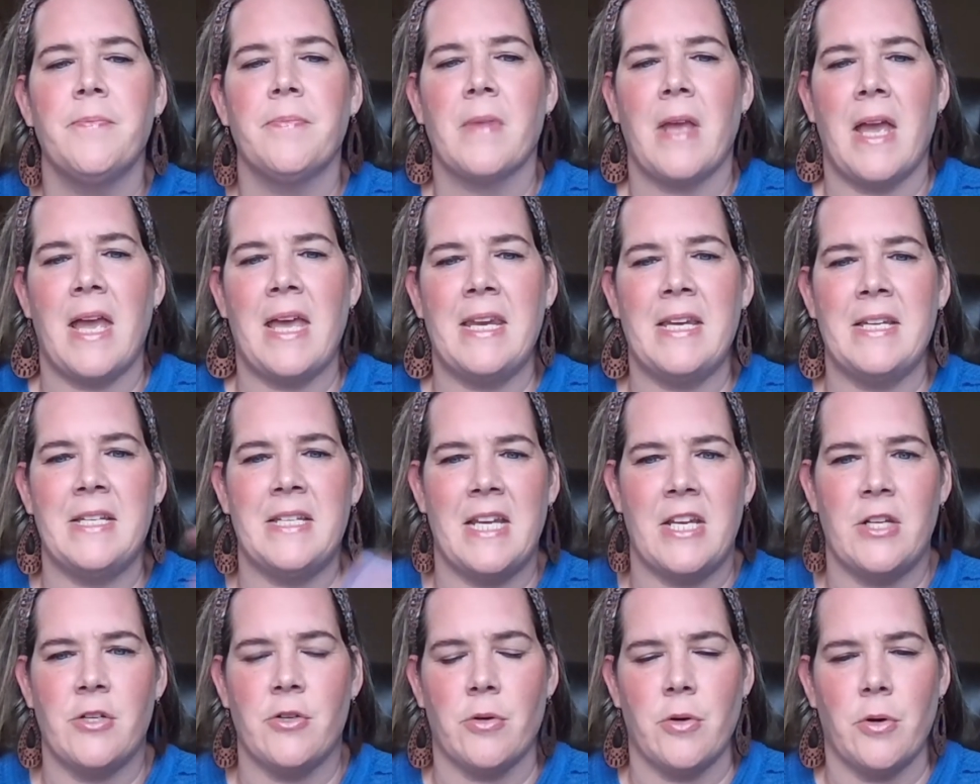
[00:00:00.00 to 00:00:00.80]
And
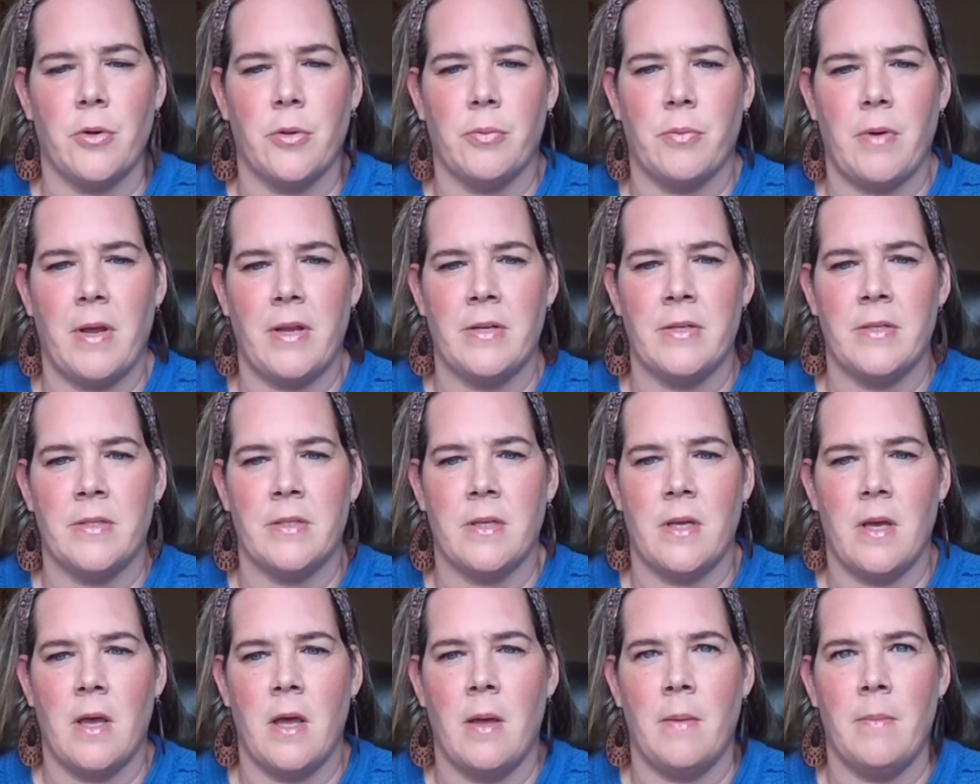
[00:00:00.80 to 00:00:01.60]
endangered or threatened
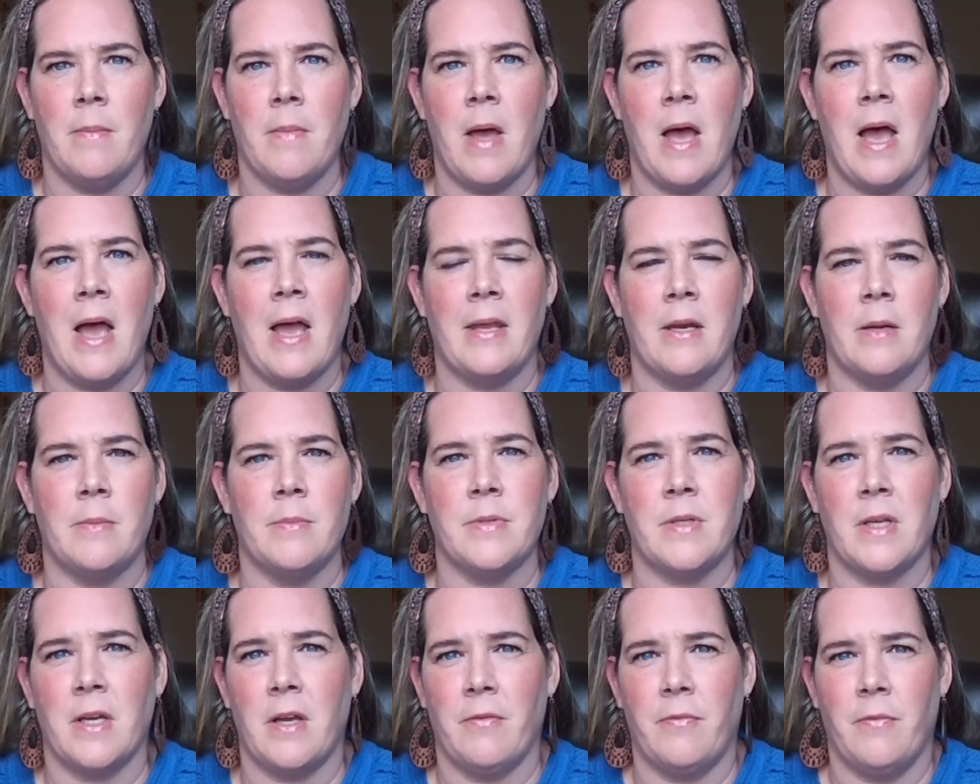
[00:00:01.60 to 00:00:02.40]
items,
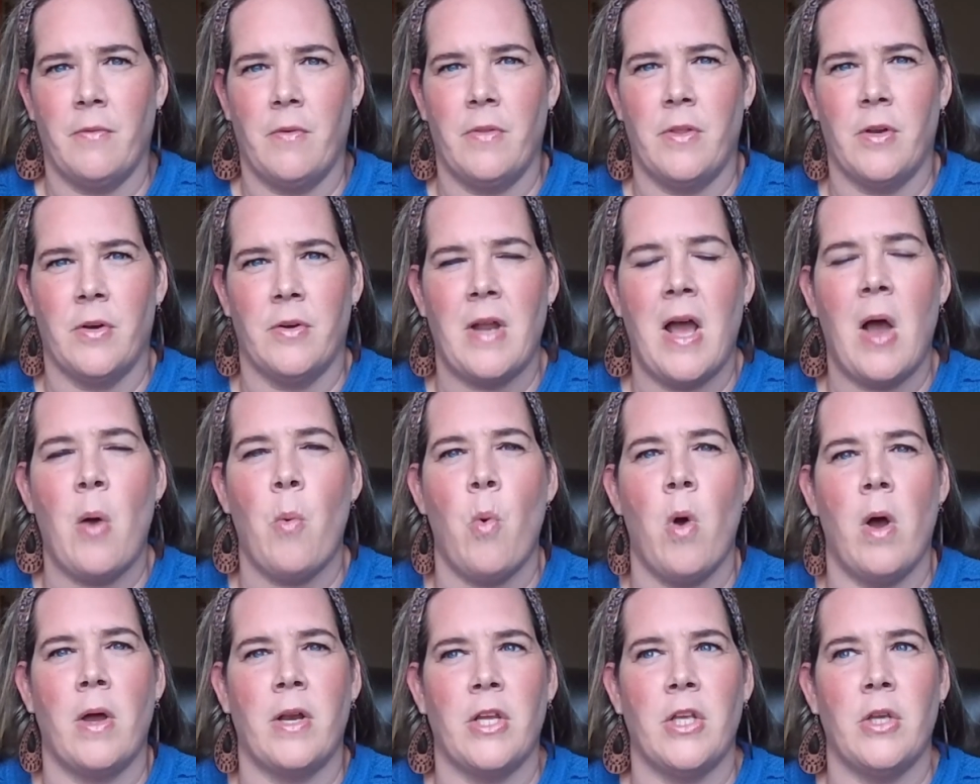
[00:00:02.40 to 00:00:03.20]
they're not
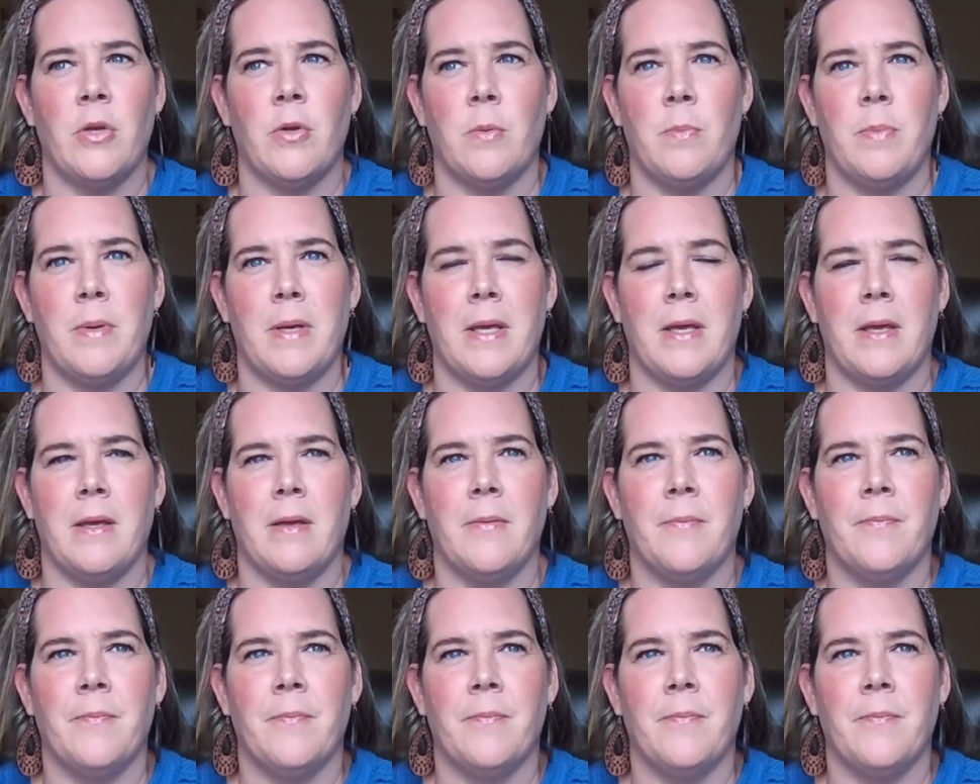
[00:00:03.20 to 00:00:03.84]
wanting you to be